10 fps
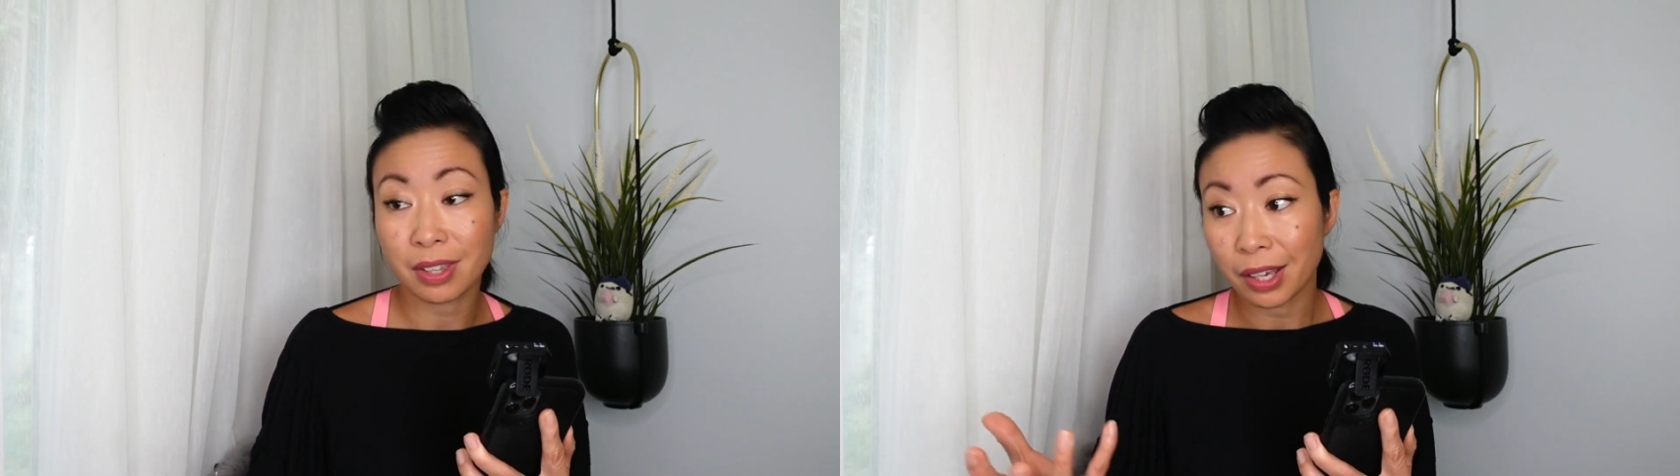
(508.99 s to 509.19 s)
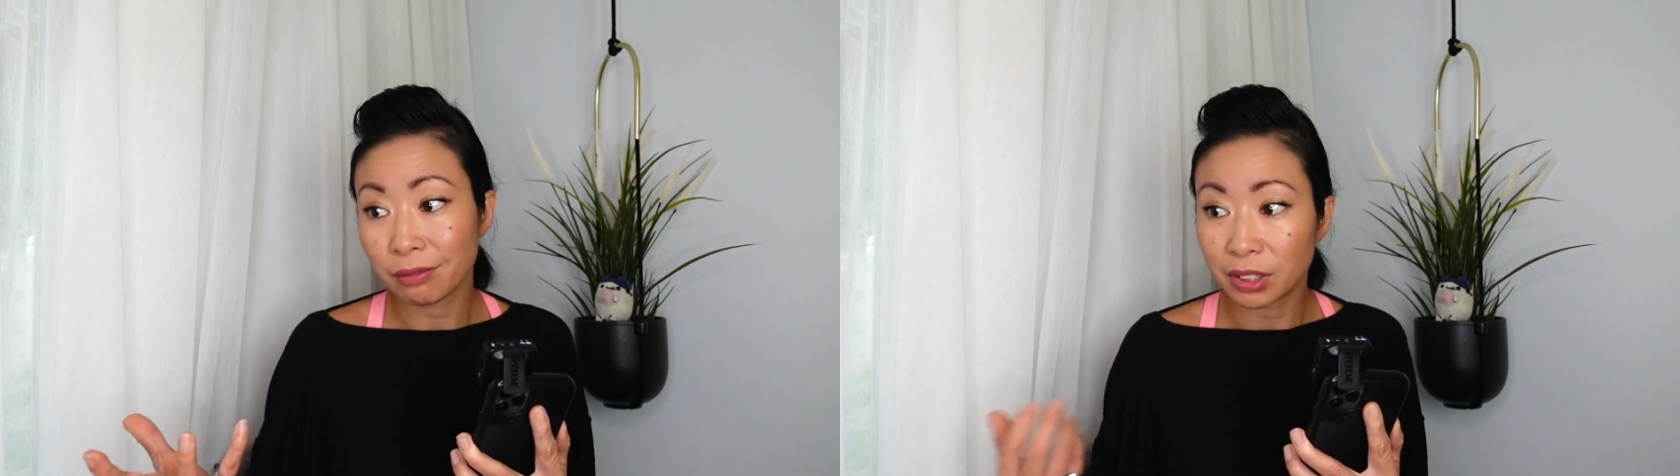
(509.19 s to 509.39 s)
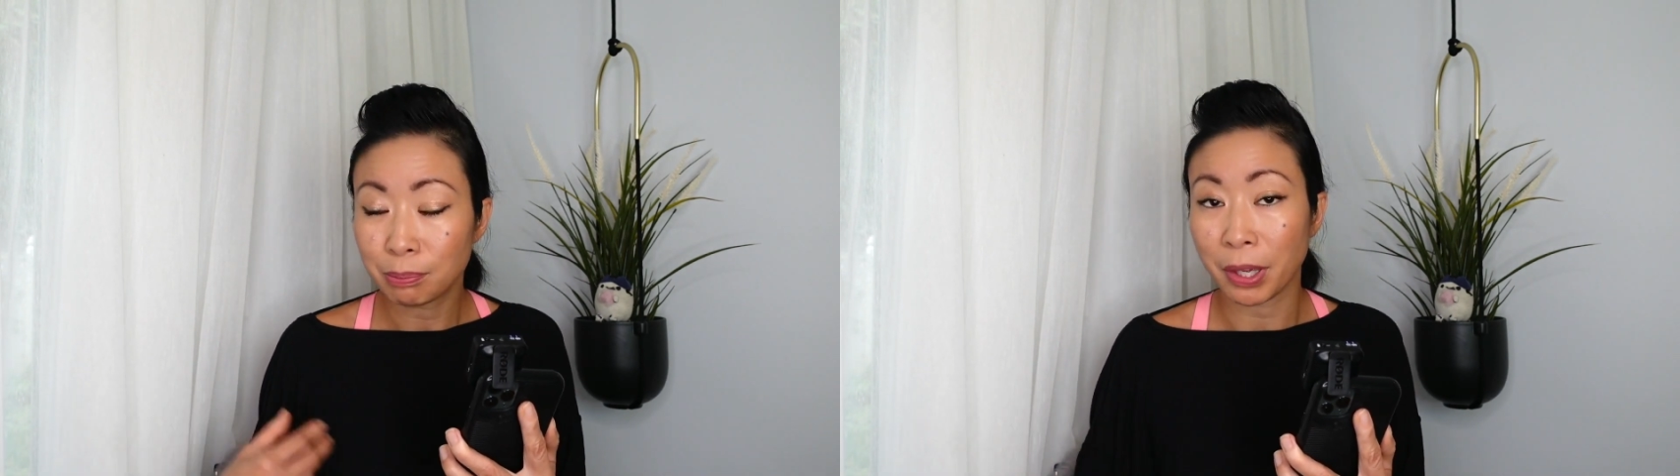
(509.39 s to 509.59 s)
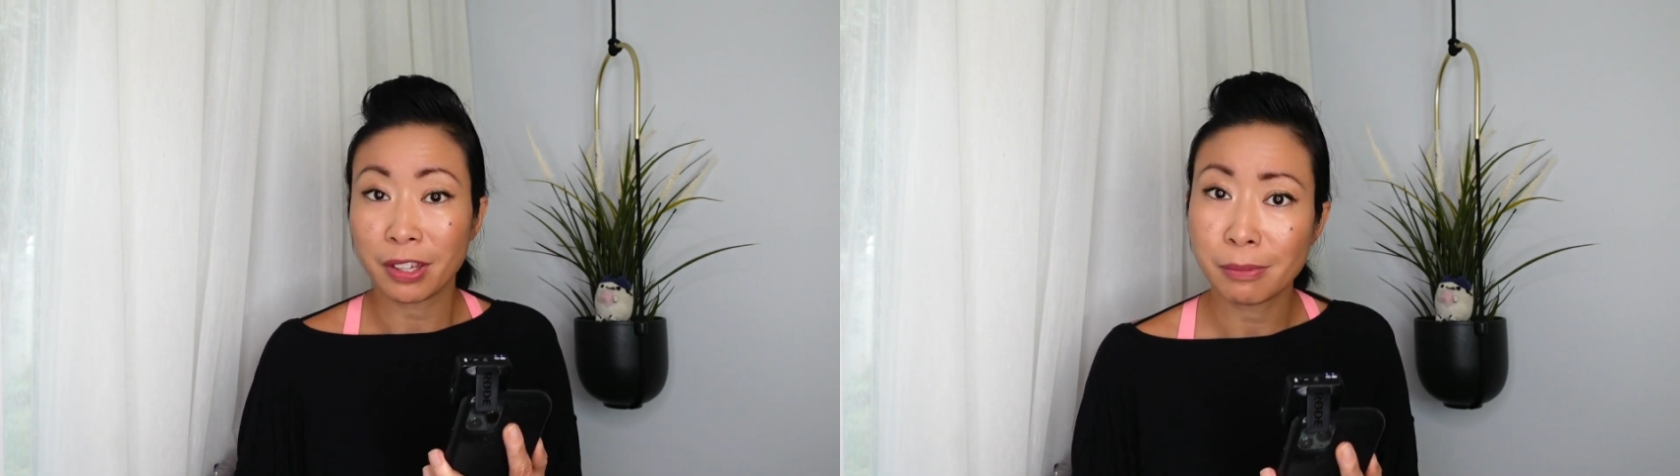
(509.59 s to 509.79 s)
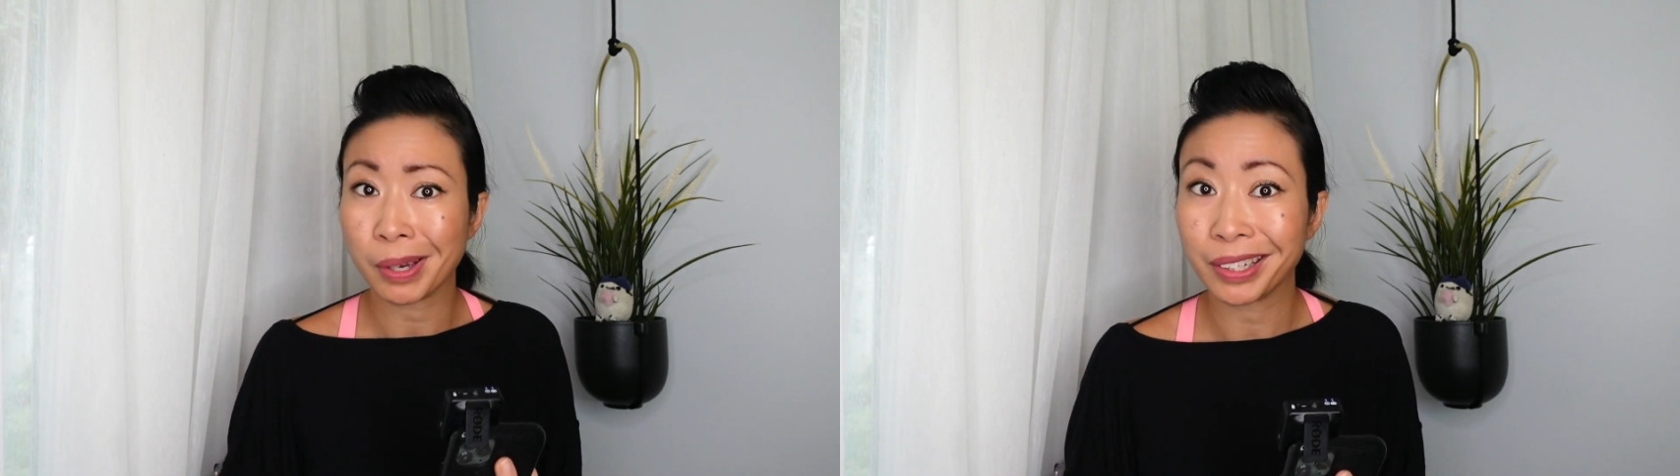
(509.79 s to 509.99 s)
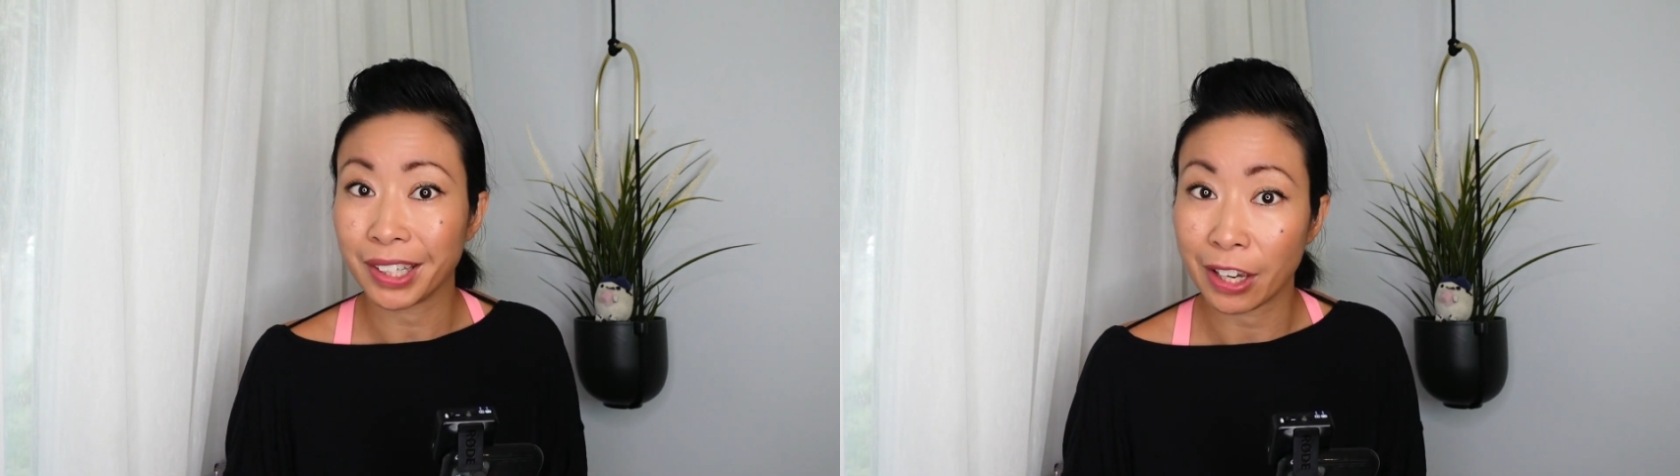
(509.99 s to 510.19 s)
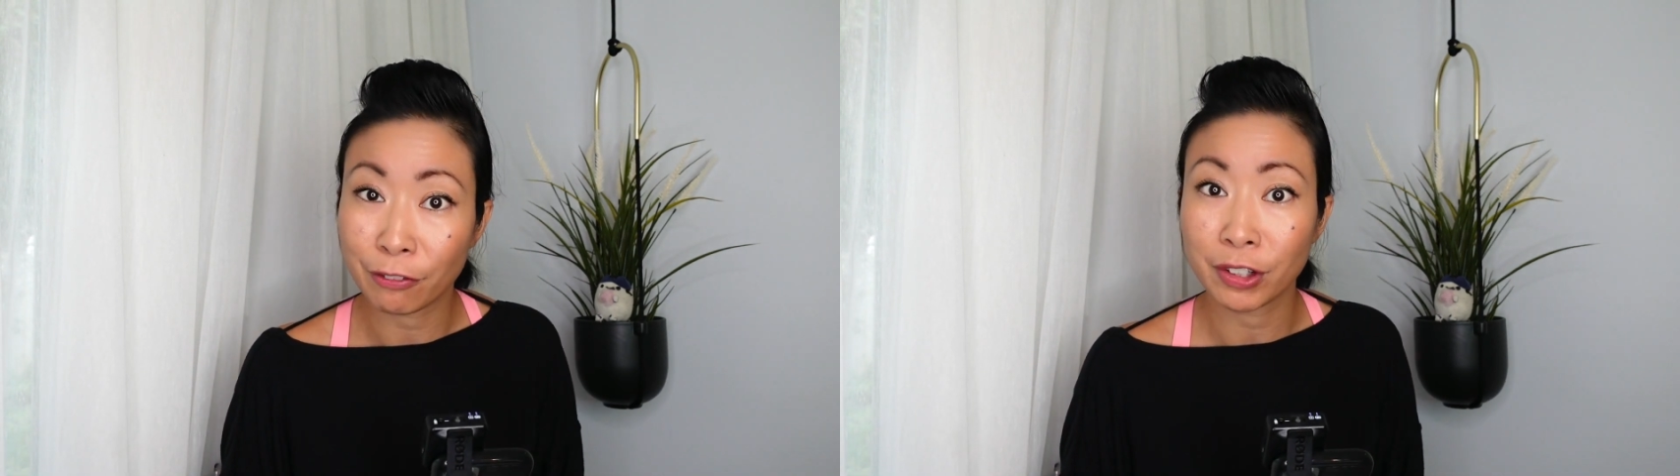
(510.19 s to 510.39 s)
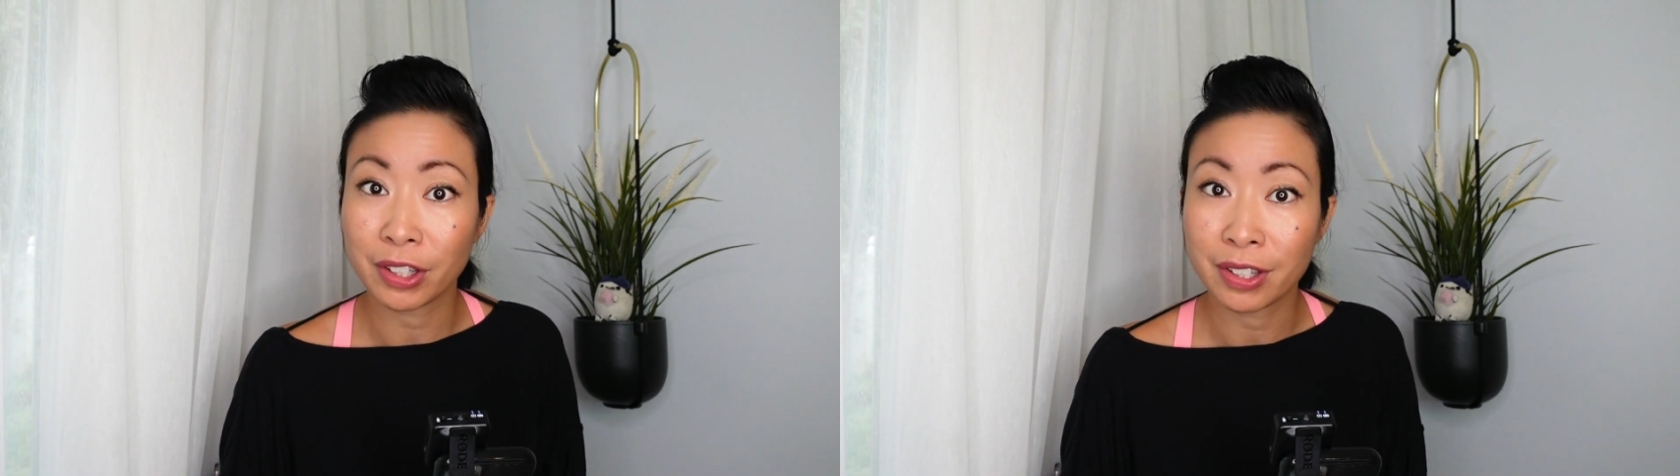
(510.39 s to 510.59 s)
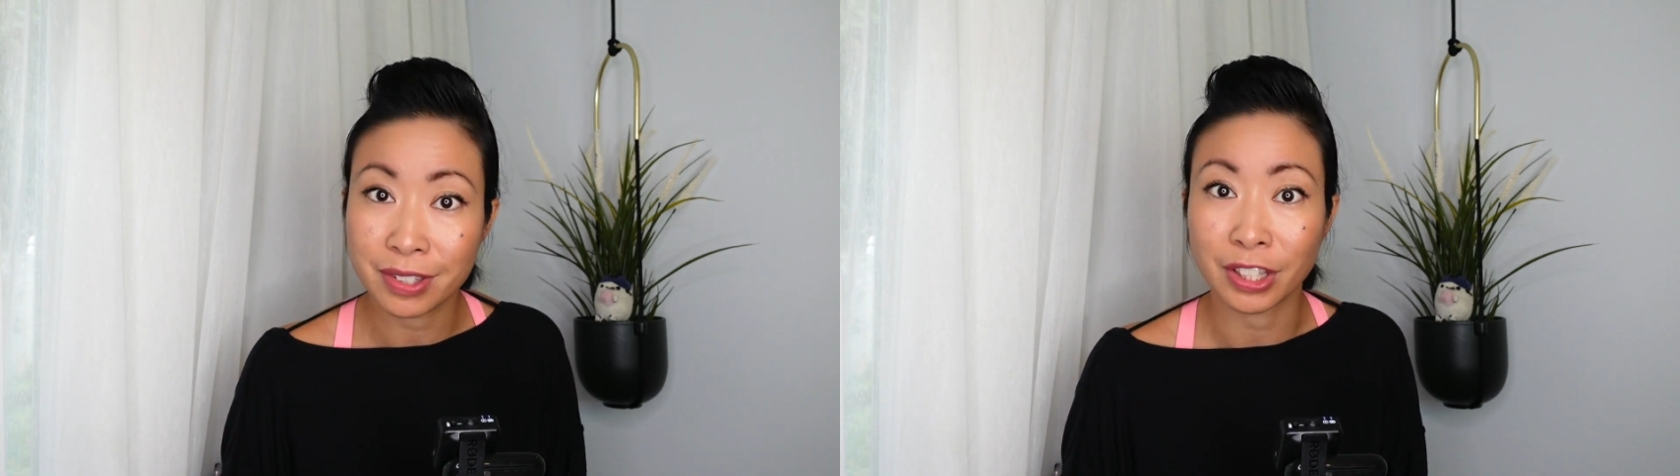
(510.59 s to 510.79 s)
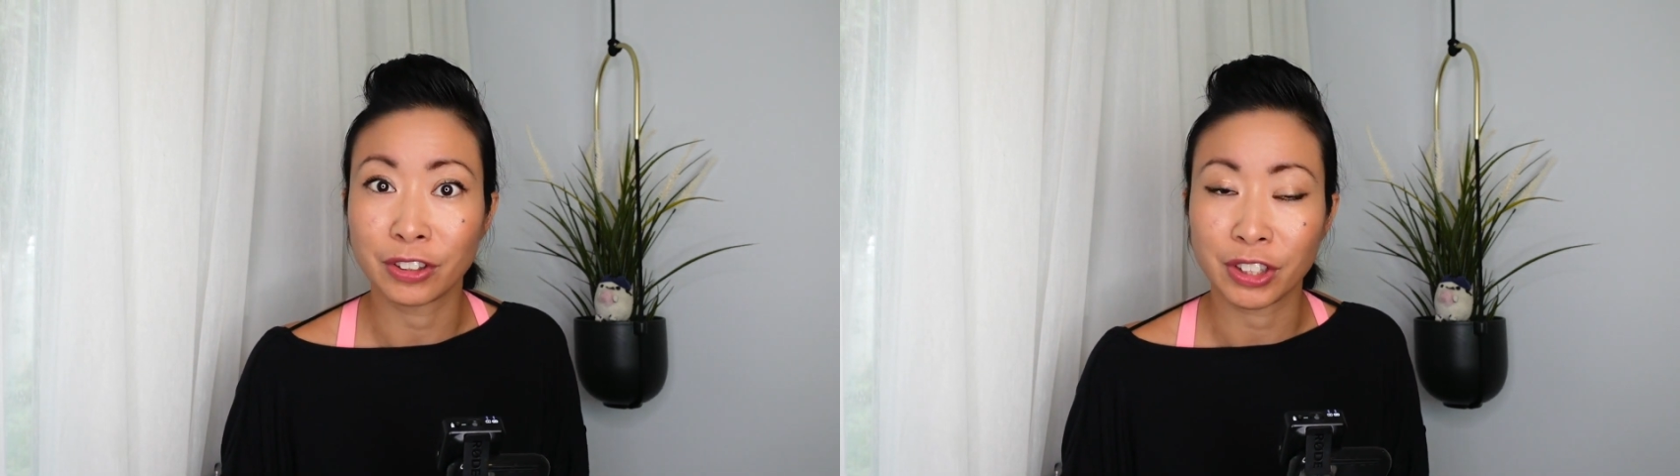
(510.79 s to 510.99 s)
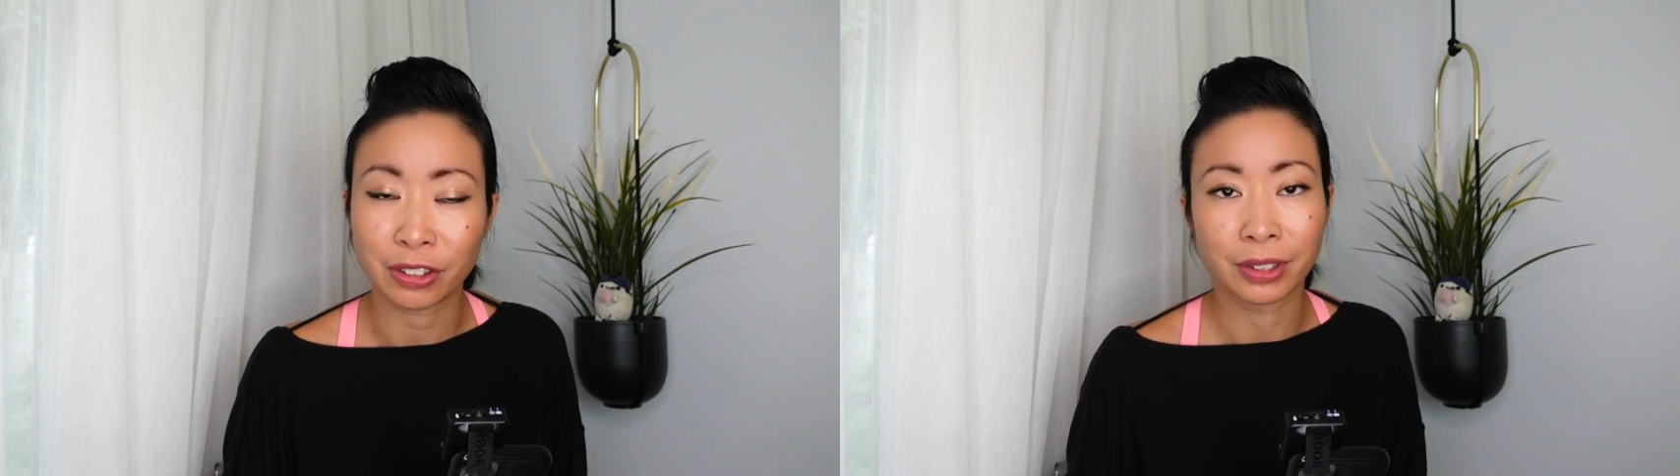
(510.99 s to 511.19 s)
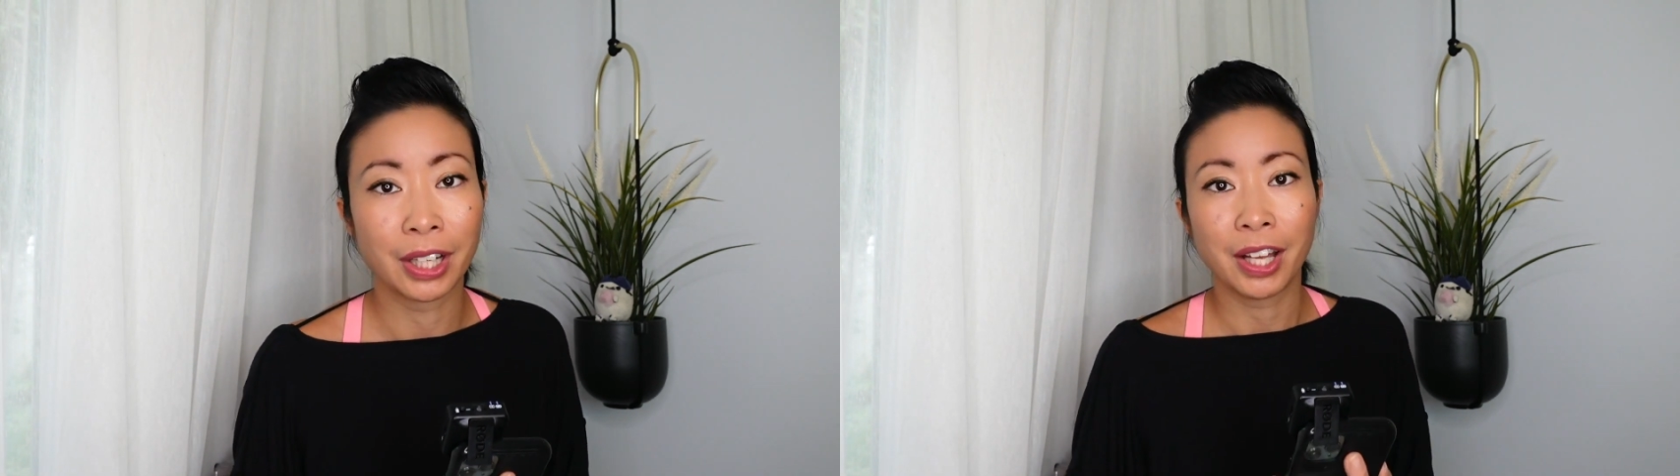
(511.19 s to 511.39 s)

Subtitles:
that will pay you money every single year.